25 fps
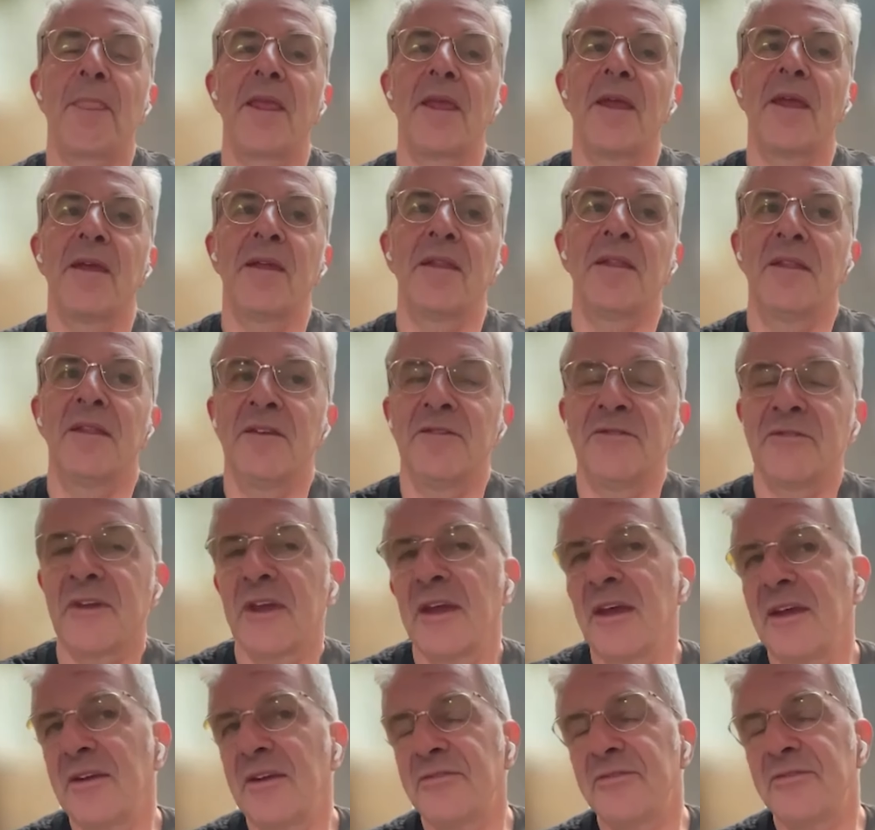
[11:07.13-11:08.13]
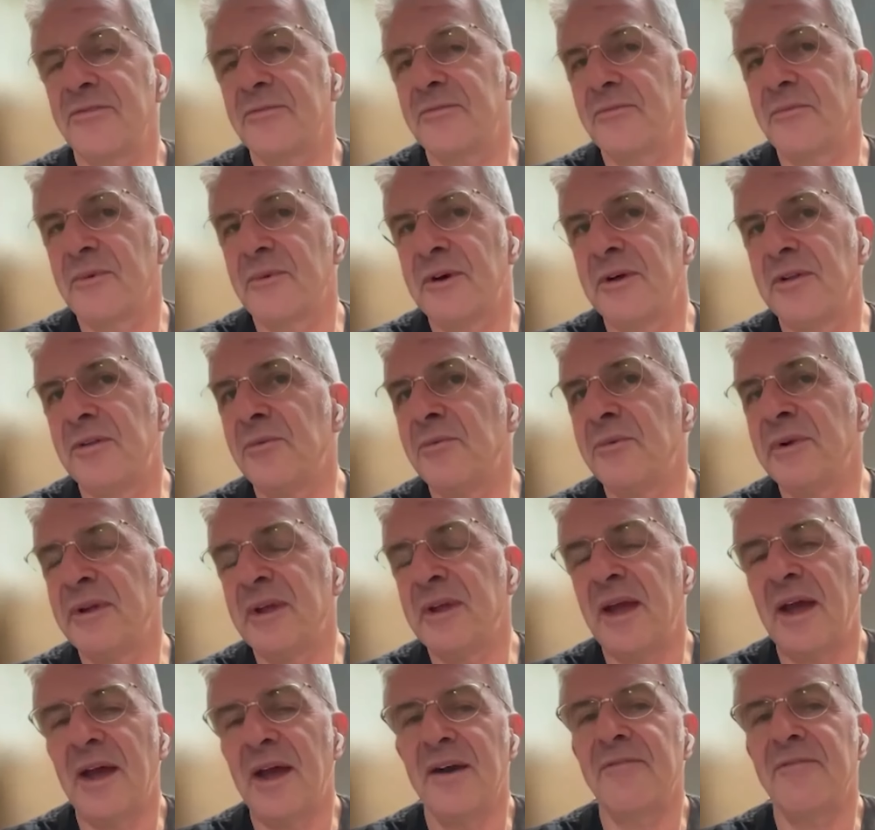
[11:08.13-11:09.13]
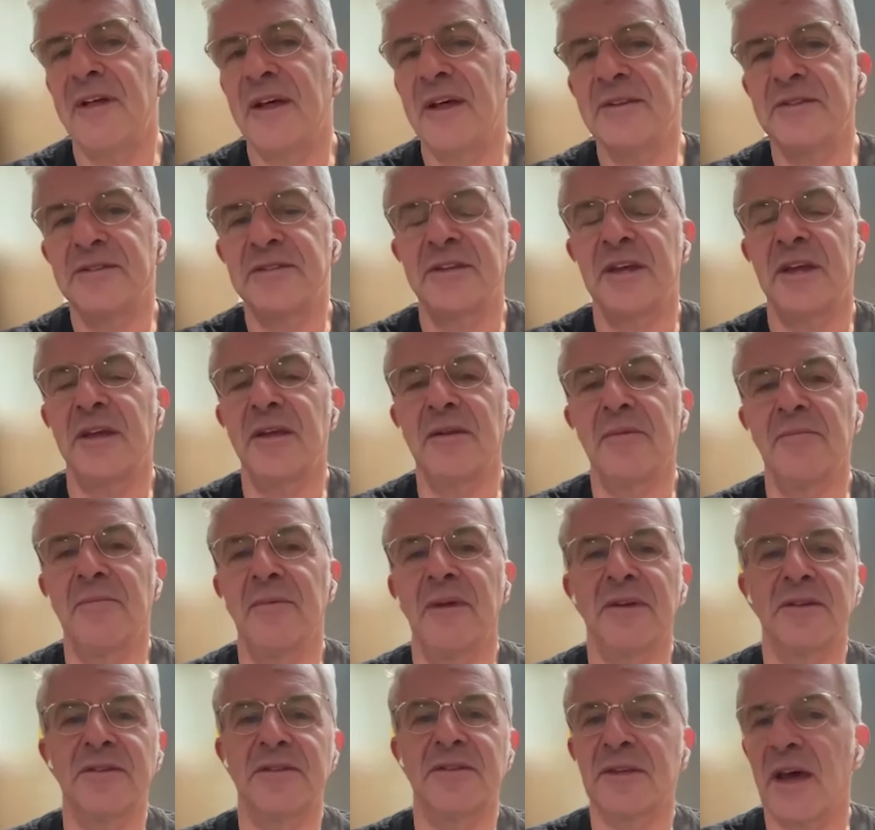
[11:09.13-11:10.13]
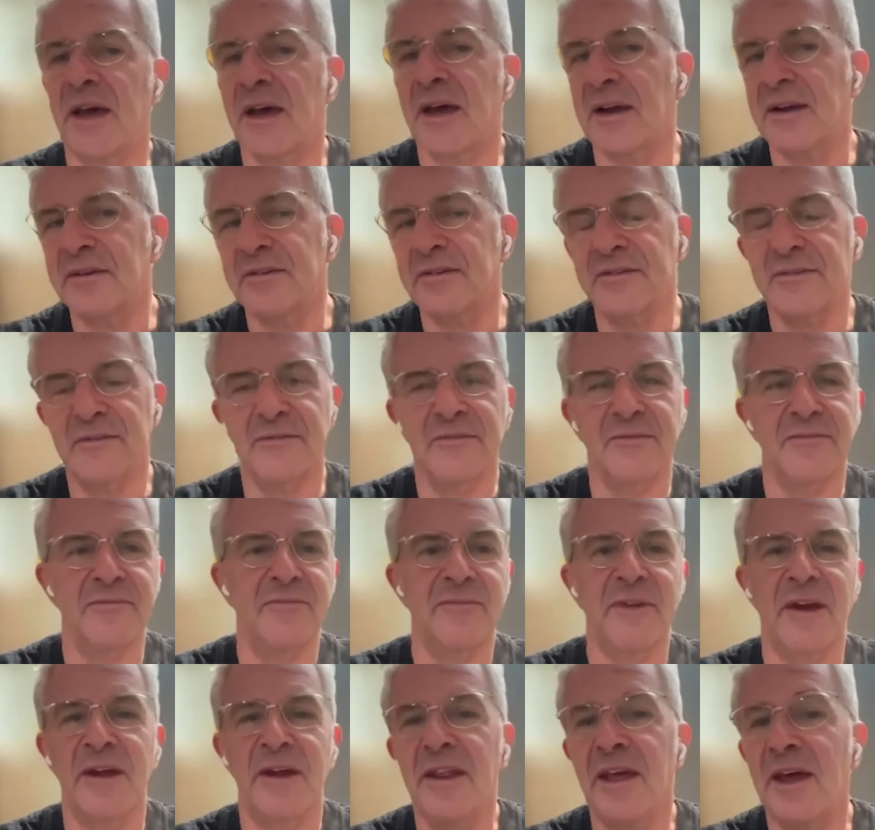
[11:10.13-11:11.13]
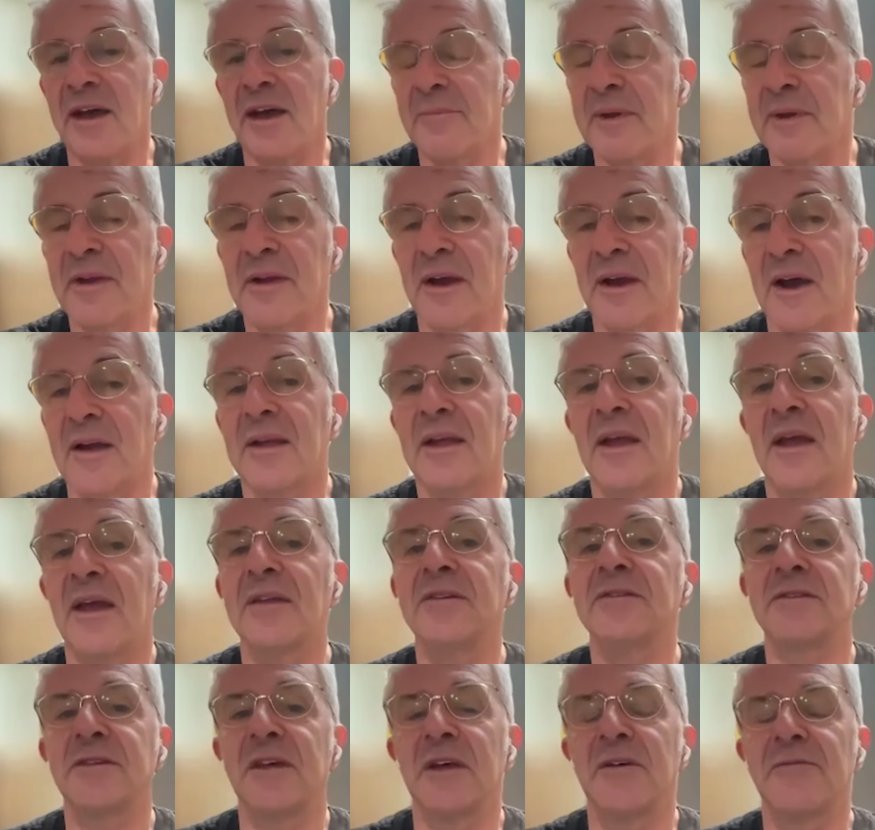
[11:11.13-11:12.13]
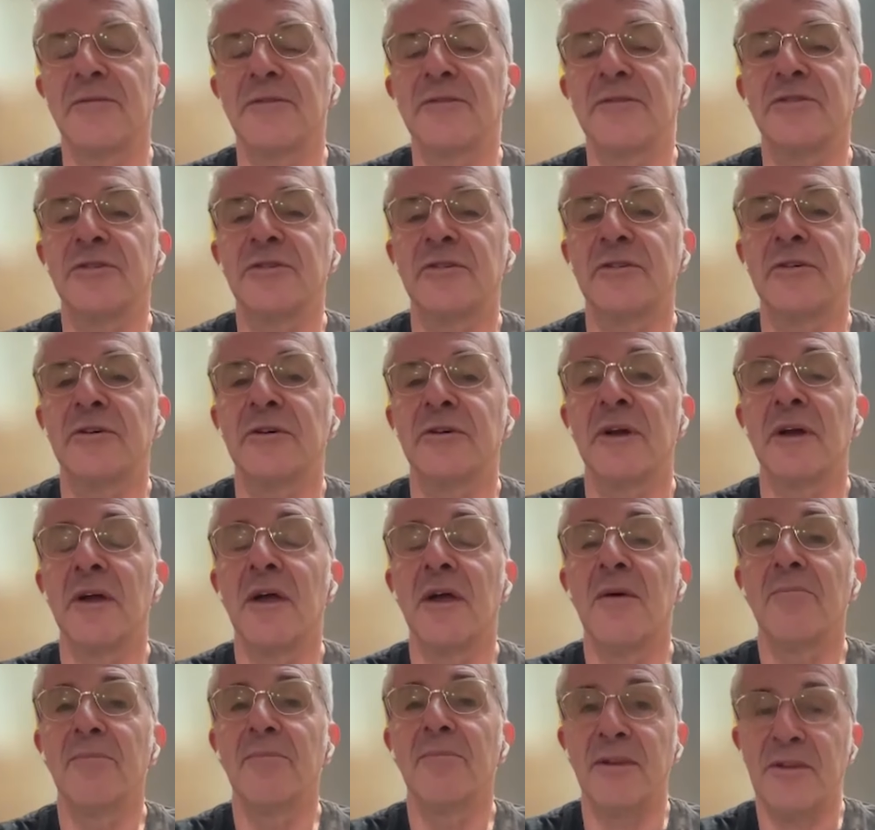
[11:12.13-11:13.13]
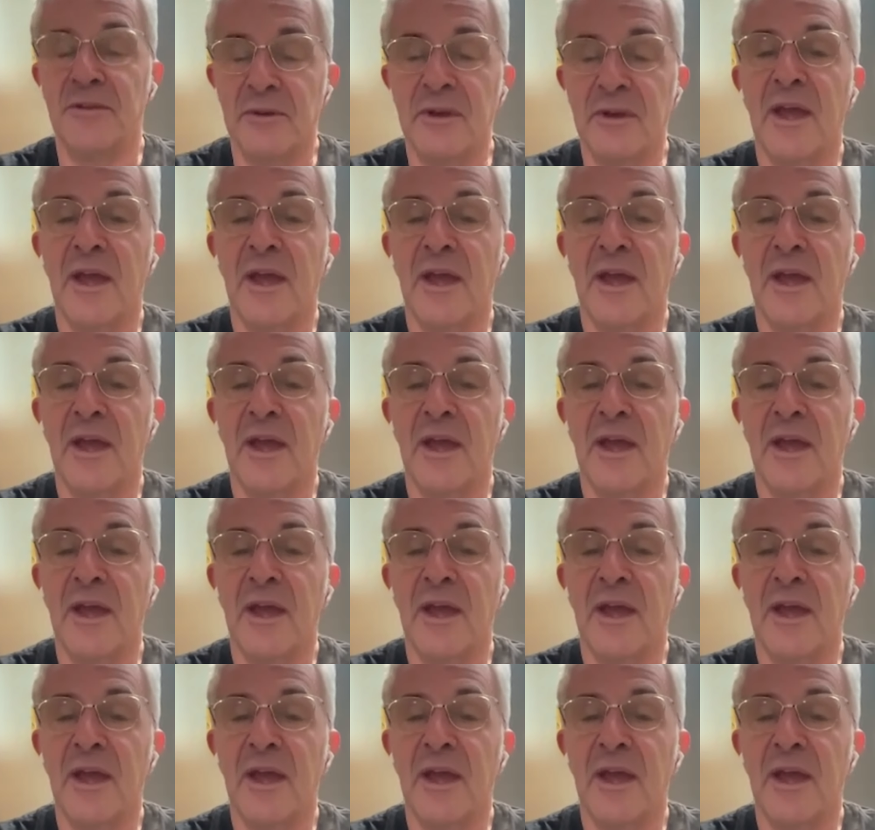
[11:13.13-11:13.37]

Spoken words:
In this case, will we have that same exact dynamic? I can't say for sure, but